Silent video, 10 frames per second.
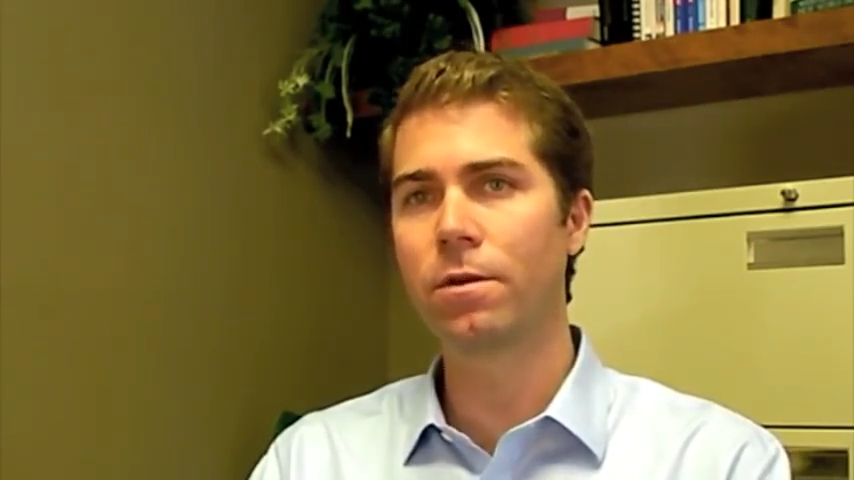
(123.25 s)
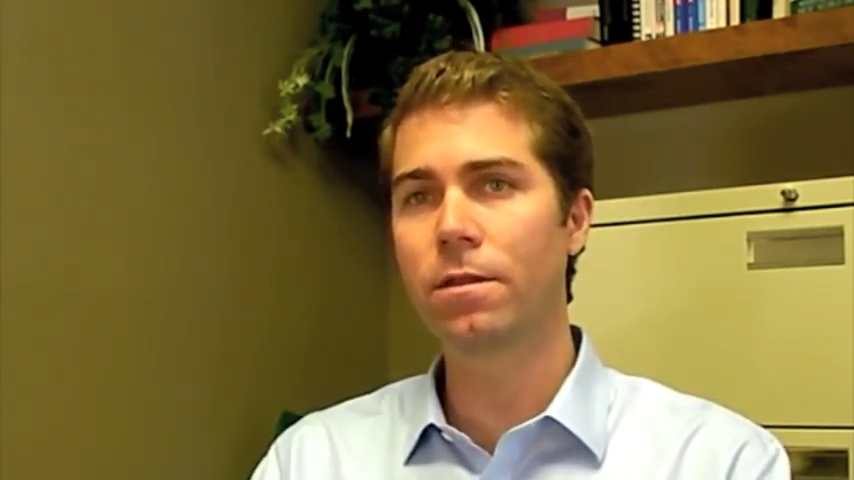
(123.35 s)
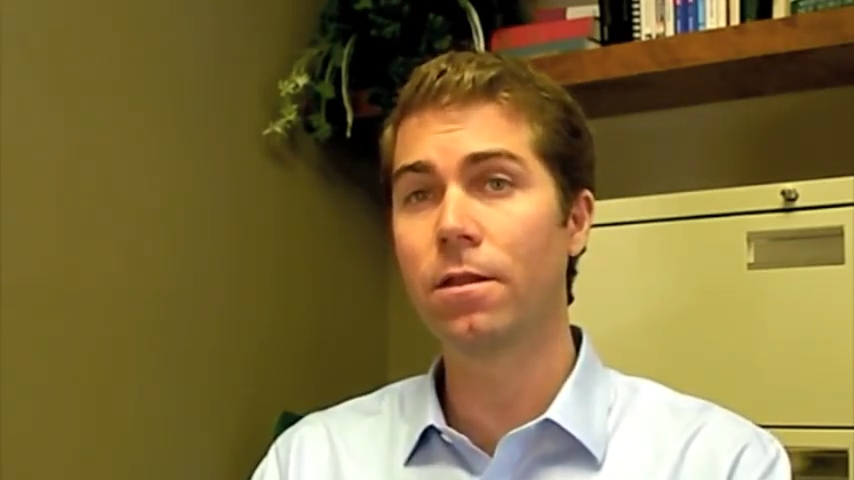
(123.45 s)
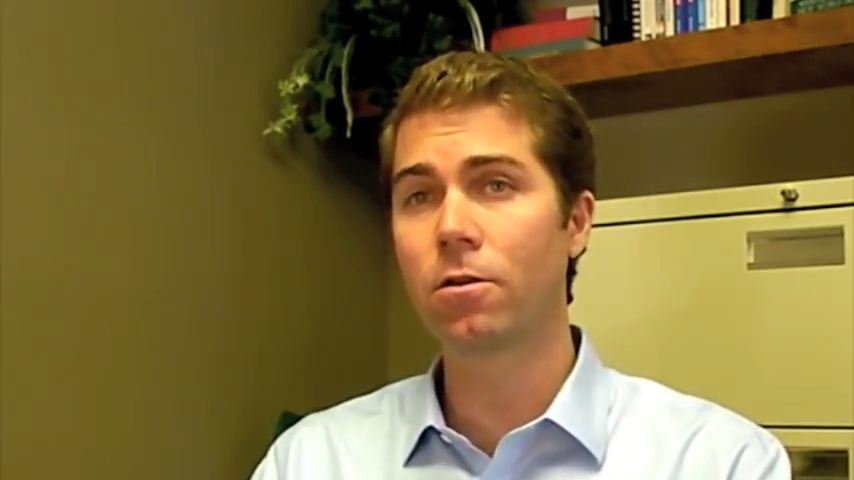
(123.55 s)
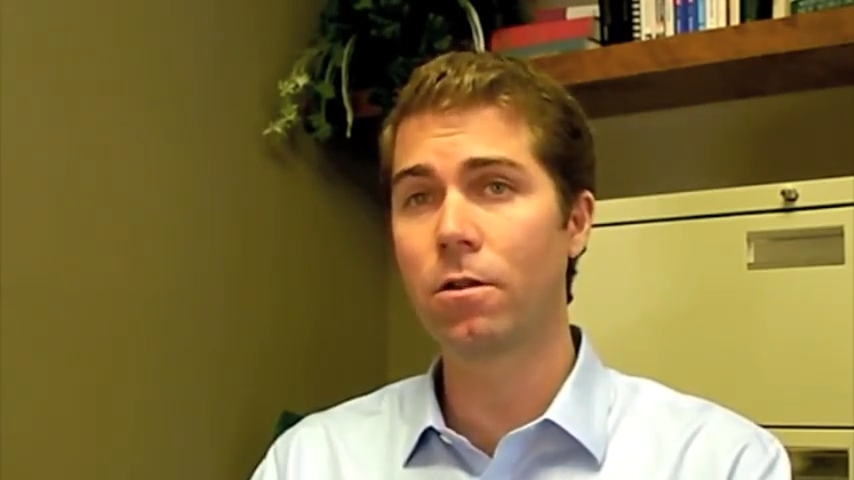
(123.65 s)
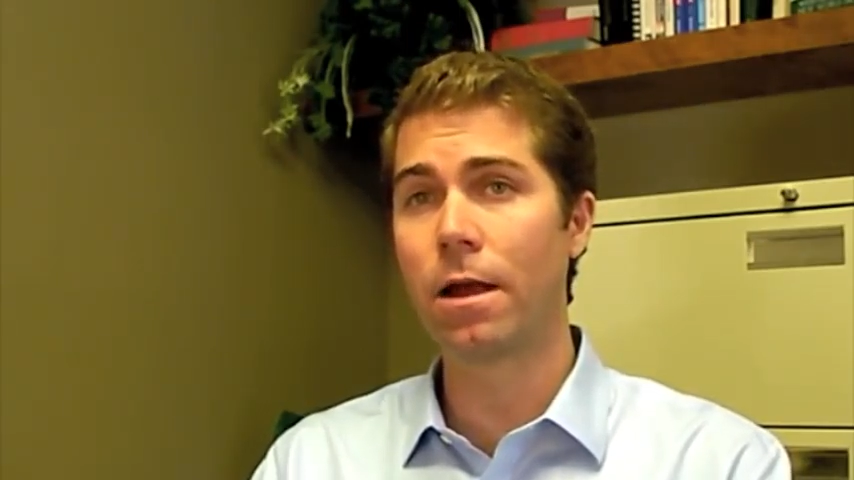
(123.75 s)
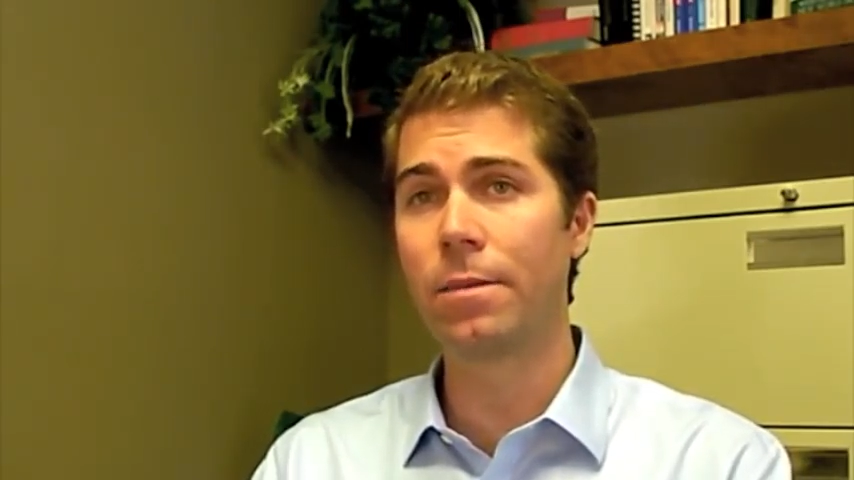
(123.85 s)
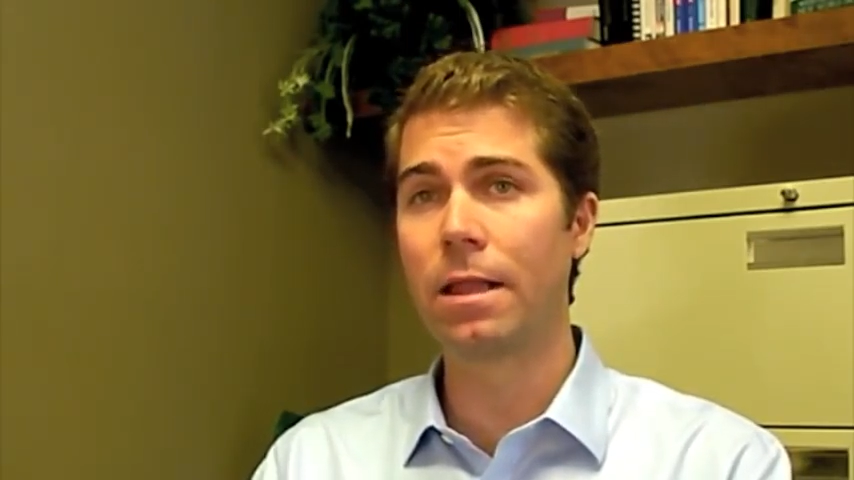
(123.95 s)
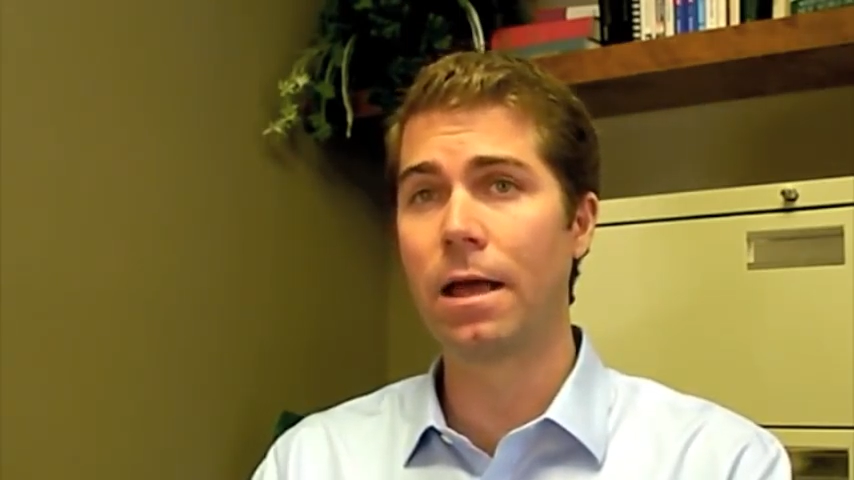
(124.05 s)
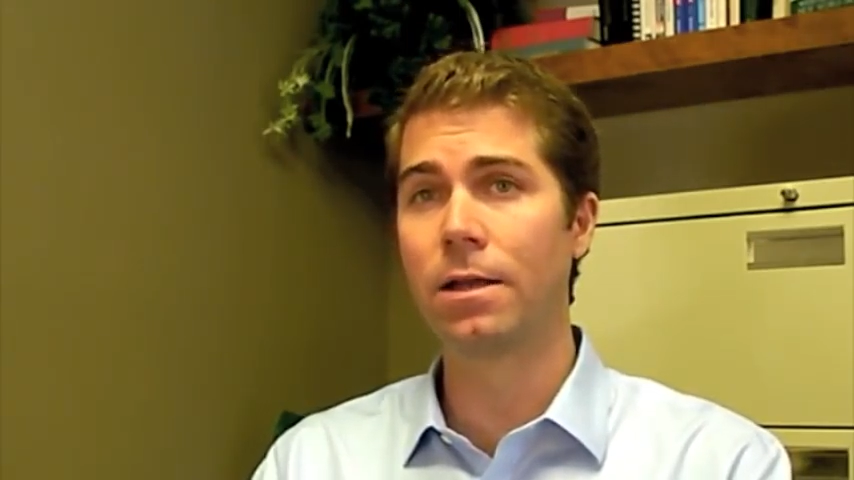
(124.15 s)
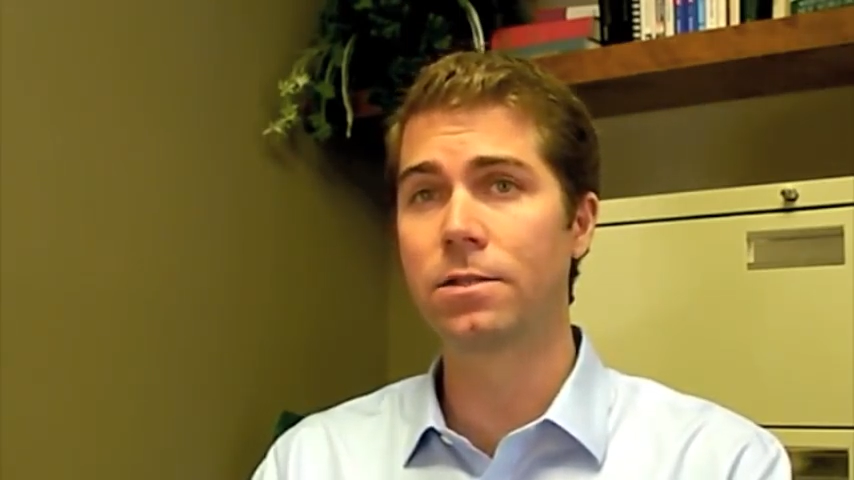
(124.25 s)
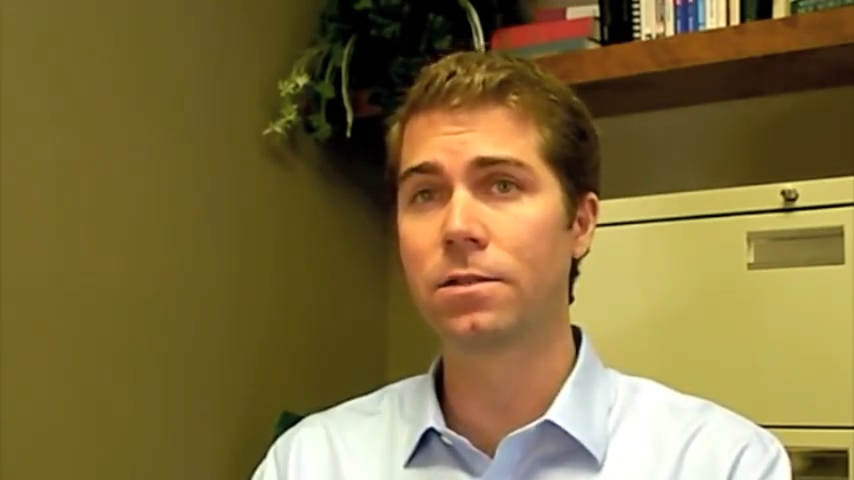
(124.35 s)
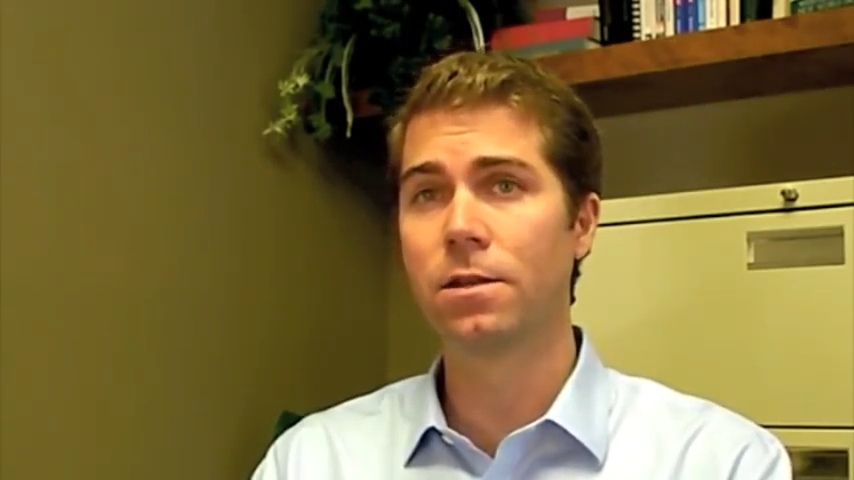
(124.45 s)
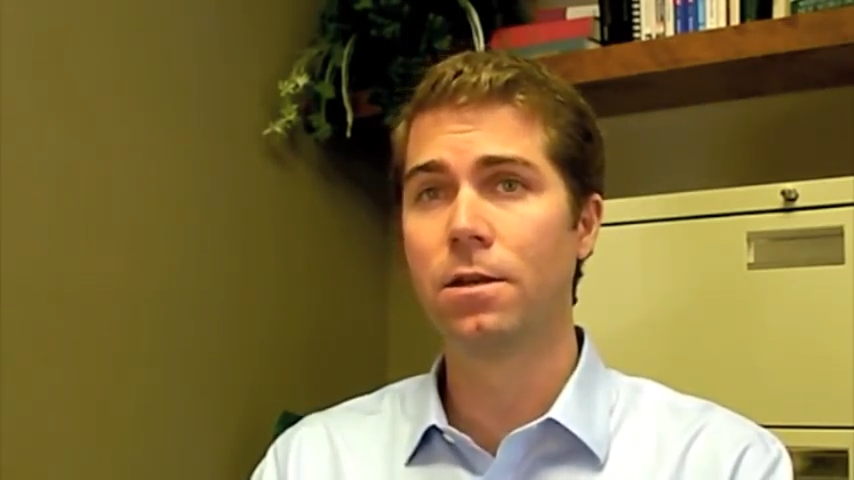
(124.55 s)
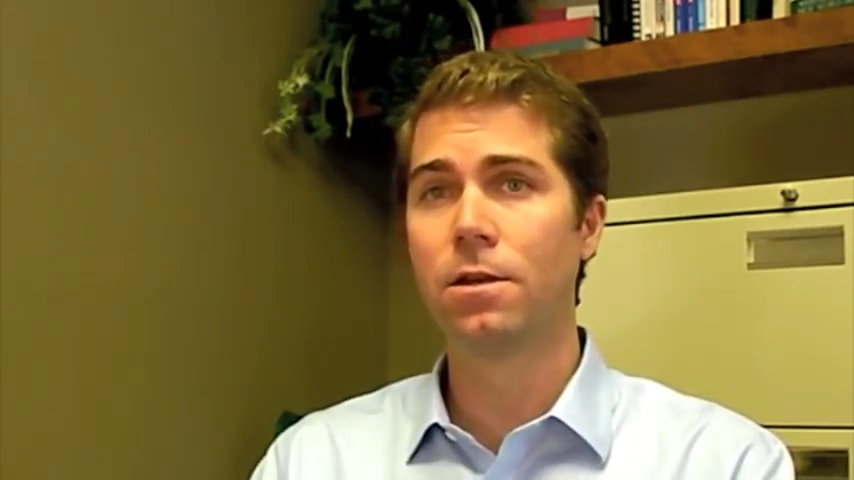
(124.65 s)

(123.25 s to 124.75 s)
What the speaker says: with the local MLS